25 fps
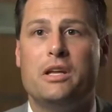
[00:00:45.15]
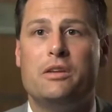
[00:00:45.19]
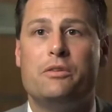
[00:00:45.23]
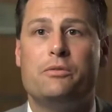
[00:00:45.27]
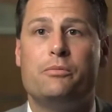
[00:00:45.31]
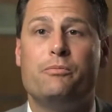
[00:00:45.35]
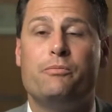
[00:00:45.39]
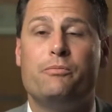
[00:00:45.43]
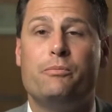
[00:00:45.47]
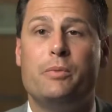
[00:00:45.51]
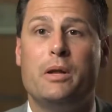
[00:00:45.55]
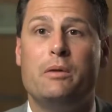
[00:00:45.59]
It's
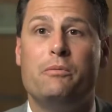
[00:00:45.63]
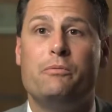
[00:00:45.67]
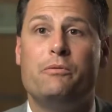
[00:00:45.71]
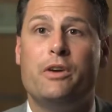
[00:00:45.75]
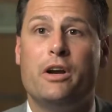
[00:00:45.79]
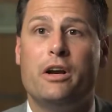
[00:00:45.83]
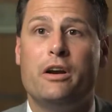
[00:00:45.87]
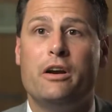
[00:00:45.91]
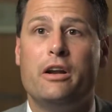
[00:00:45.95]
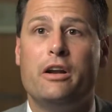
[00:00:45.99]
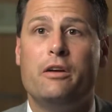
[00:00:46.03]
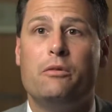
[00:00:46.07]
been
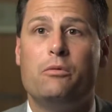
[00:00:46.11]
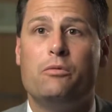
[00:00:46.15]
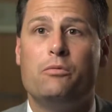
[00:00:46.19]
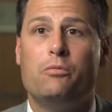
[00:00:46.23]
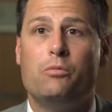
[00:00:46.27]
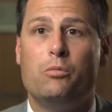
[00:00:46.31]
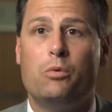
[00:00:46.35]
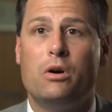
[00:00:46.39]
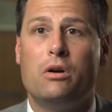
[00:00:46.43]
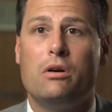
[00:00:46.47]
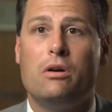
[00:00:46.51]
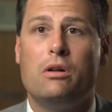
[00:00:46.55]
very
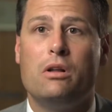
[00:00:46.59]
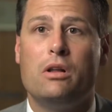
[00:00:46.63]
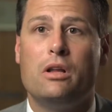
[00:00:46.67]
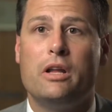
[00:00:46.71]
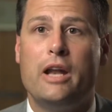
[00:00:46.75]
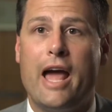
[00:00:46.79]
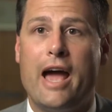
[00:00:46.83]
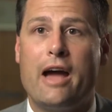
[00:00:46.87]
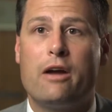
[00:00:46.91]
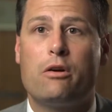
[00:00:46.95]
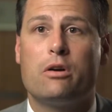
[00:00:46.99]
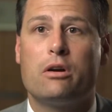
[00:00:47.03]
rural
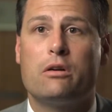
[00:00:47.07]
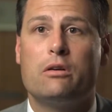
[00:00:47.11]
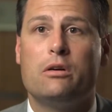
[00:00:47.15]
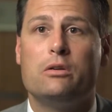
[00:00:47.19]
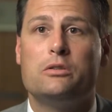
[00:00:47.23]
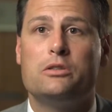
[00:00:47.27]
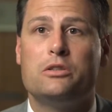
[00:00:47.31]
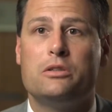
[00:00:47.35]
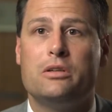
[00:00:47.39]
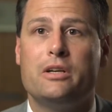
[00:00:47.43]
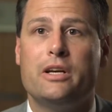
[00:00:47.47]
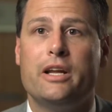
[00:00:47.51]
and
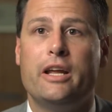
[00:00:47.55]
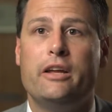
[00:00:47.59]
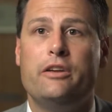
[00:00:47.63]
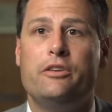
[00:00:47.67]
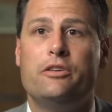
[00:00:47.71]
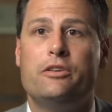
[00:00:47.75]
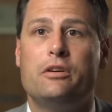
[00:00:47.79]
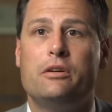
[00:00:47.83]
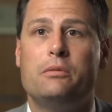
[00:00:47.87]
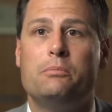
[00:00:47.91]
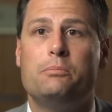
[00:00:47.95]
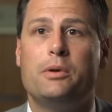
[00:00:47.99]
agriculture in
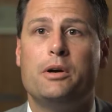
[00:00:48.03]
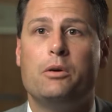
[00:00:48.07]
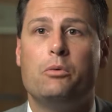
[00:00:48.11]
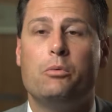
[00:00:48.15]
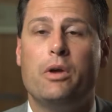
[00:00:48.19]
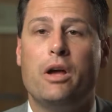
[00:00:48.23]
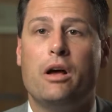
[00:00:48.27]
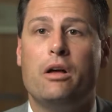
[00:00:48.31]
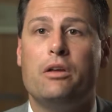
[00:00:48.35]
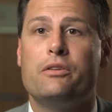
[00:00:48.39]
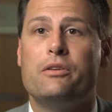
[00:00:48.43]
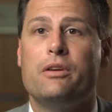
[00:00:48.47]
nature, but
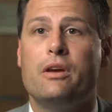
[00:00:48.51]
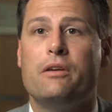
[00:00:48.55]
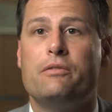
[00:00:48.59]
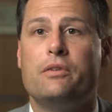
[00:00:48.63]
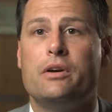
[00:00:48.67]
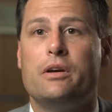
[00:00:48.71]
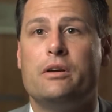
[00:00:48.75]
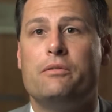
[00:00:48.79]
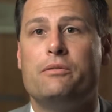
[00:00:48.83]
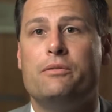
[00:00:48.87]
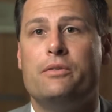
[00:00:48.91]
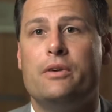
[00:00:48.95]
we also have
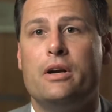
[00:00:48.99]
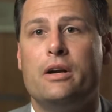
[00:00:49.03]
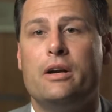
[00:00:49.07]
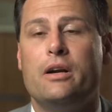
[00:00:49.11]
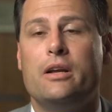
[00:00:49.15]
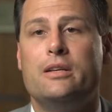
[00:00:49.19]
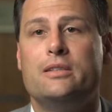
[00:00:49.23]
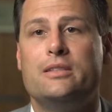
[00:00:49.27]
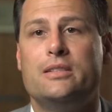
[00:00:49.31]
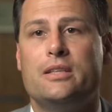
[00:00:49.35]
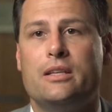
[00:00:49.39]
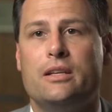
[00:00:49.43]
a
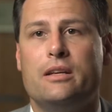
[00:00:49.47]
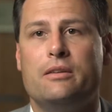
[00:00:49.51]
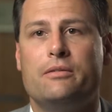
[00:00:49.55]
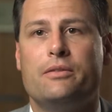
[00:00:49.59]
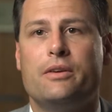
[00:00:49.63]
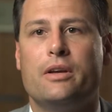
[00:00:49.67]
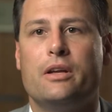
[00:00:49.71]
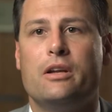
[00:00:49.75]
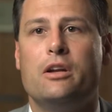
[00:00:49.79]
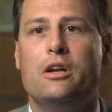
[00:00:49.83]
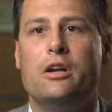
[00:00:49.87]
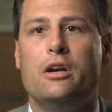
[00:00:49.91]
very
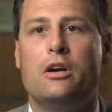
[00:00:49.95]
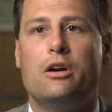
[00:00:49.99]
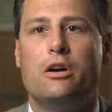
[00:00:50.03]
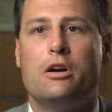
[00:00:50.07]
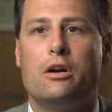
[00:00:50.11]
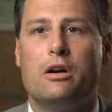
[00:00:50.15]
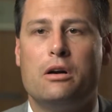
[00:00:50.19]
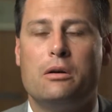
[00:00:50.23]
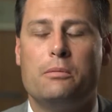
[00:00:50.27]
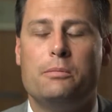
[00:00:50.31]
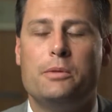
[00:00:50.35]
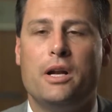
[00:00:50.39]
significant
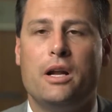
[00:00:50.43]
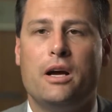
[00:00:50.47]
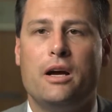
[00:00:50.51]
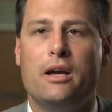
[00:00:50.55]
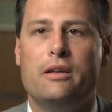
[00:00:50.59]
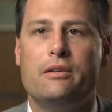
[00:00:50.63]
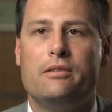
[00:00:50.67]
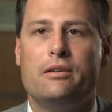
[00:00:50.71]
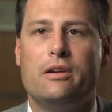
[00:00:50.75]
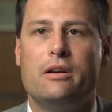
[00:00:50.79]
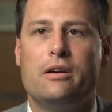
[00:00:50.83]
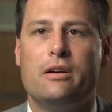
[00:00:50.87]

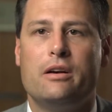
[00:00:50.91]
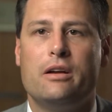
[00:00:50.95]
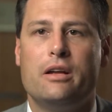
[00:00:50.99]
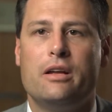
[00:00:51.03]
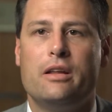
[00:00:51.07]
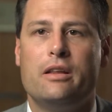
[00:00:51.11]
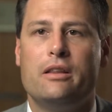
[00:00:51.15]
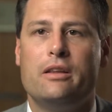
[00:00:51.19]
urbanized area